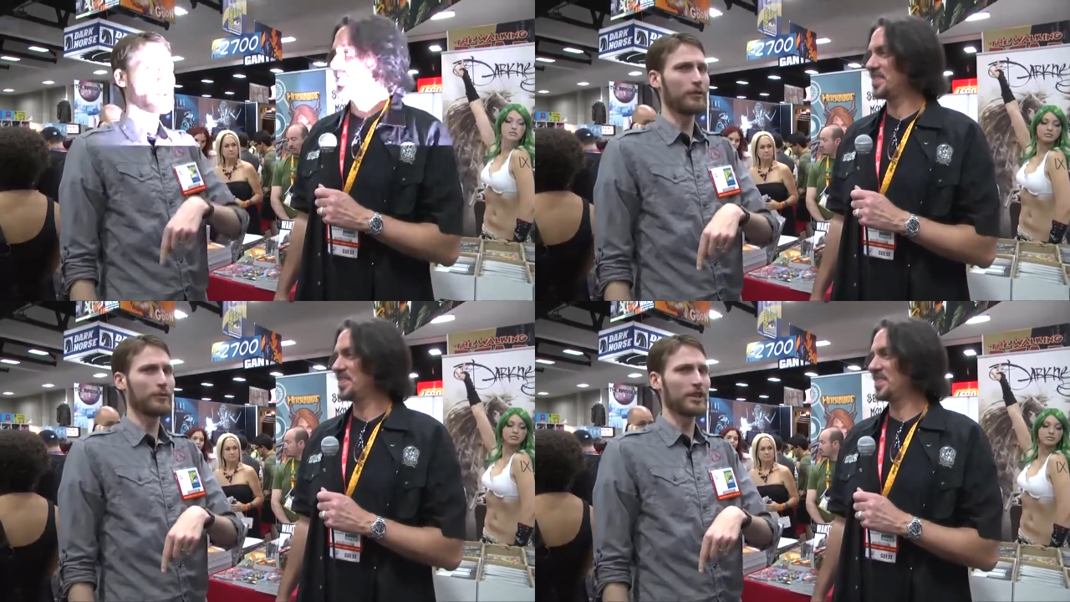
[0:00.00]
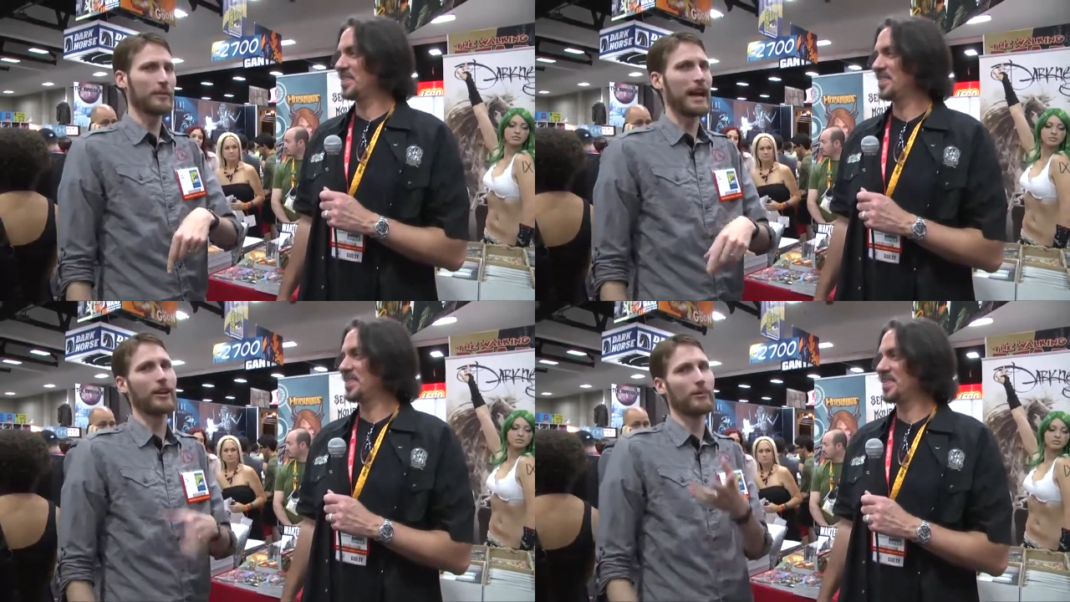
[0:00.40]
Speaker 1: one of them's
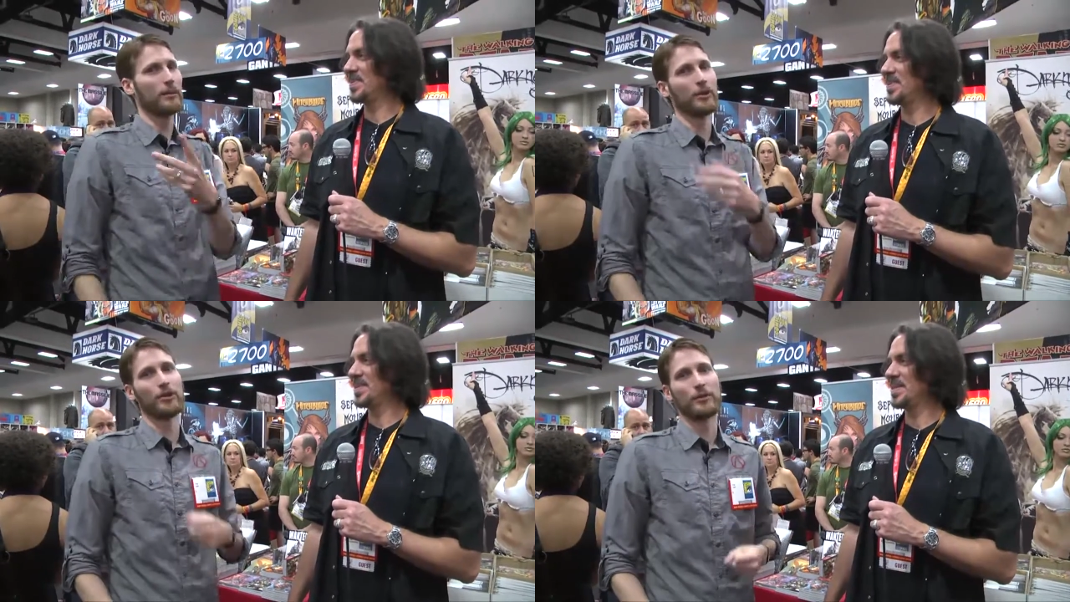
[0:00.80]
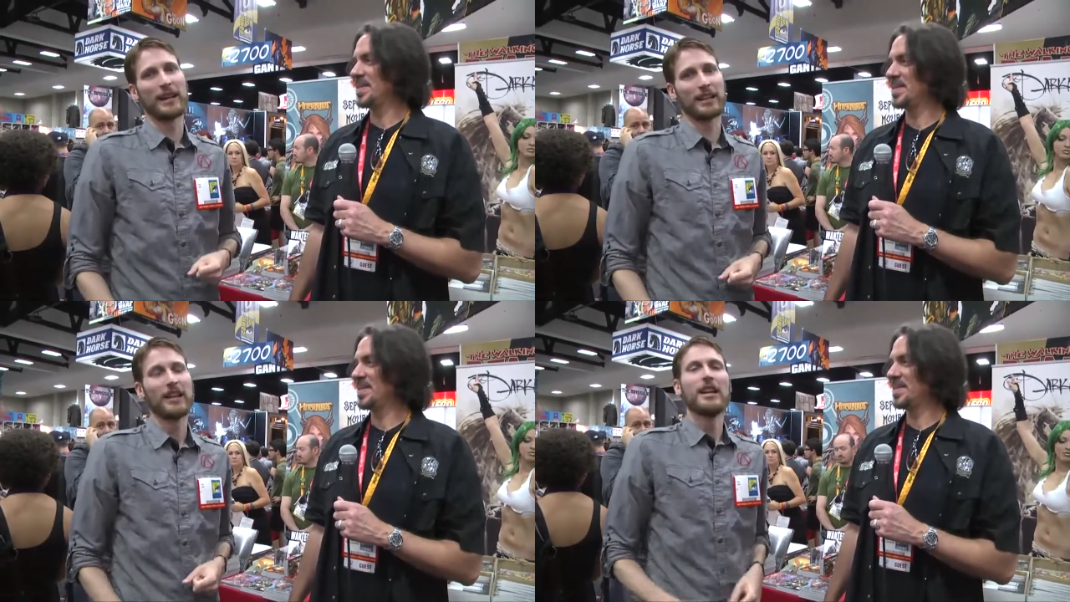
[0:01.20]
coming. I don't remember who's
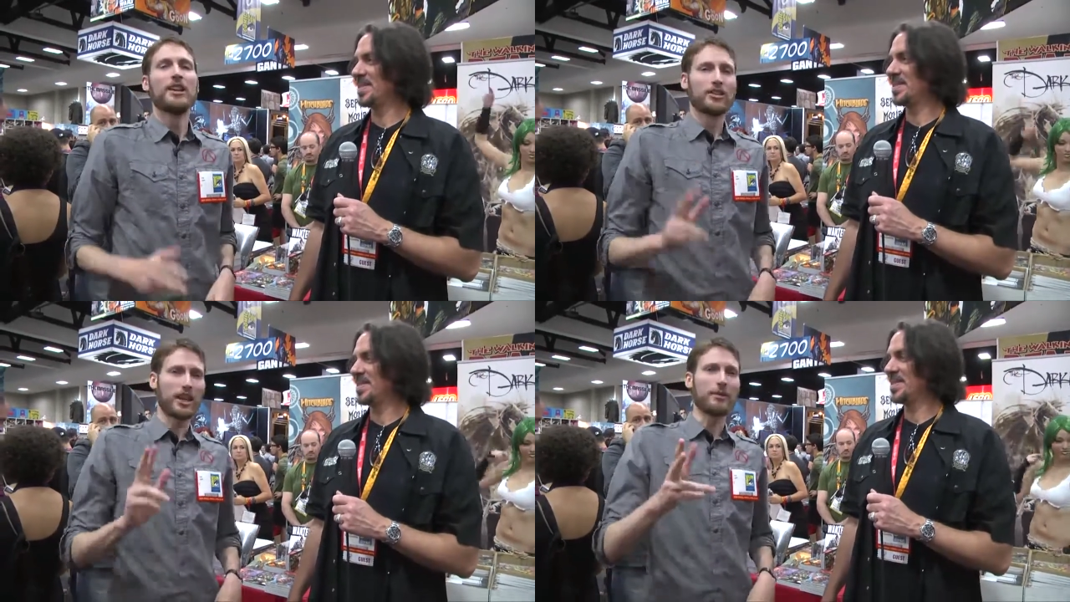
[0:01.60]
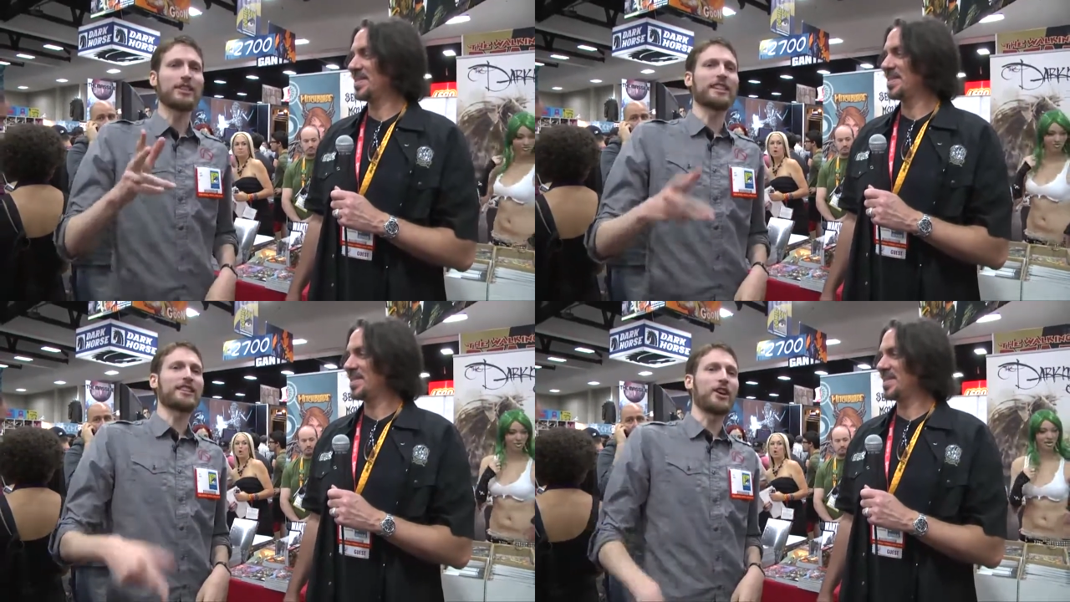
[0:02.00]
back.
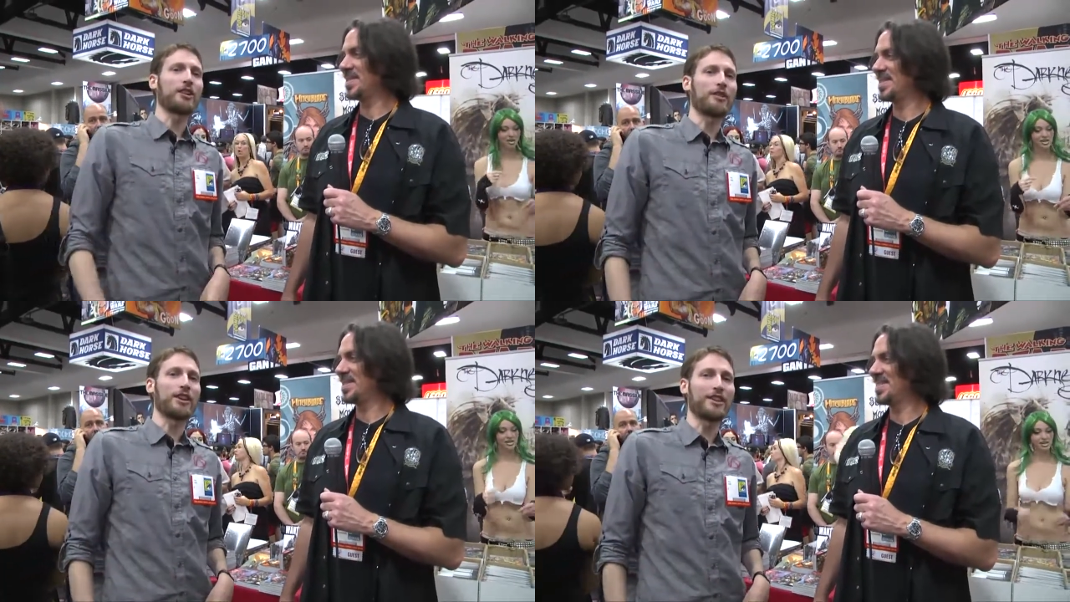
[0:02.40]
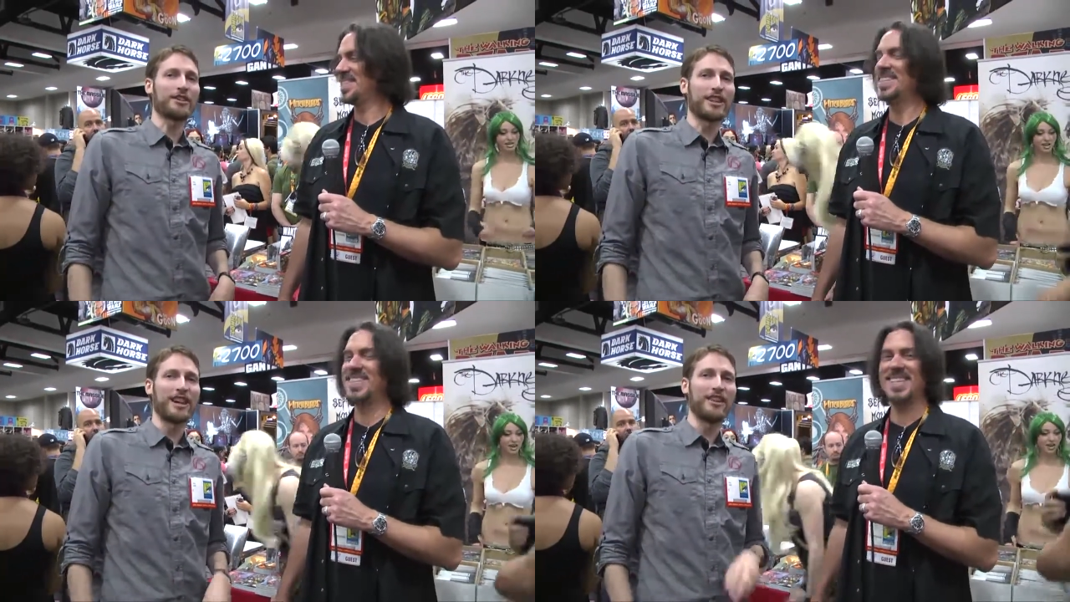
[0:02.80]
Someone's at the Hard Rock
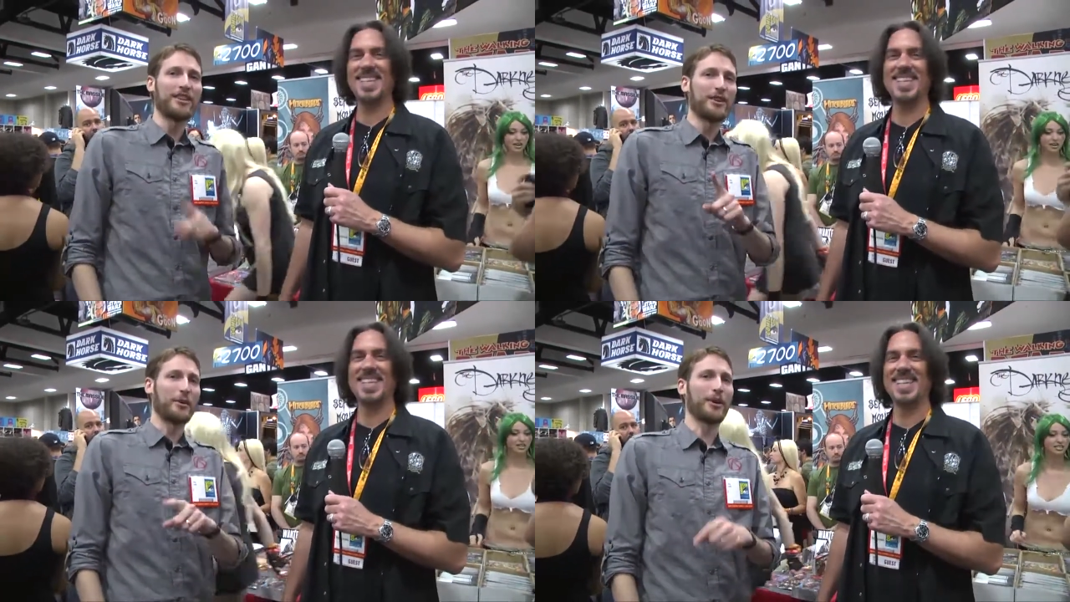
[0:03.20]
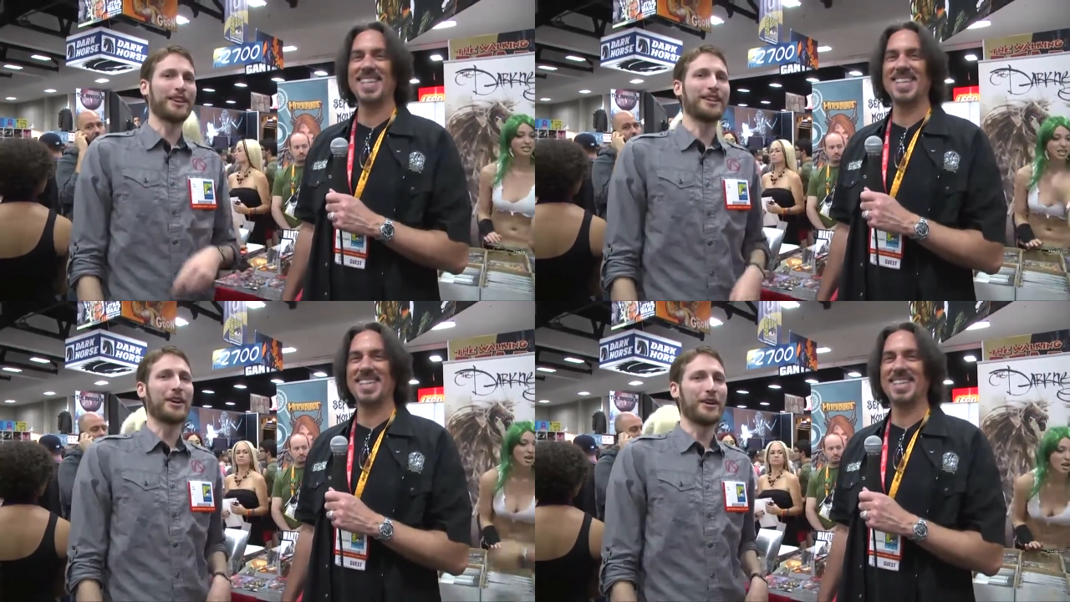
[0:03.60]
Hotel. We're
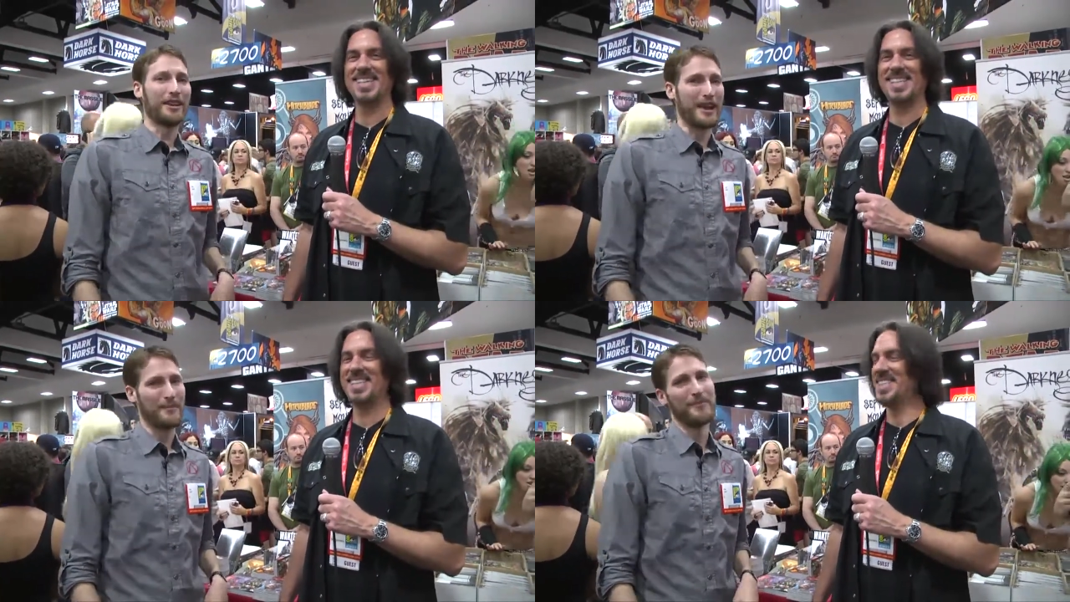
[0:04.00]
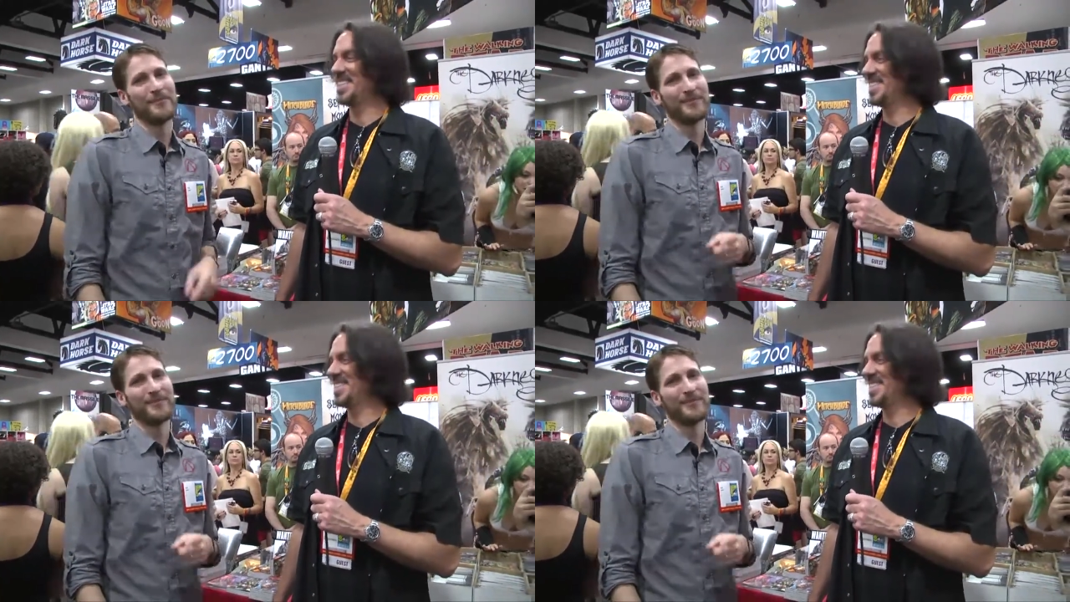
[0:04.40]
going to go to them.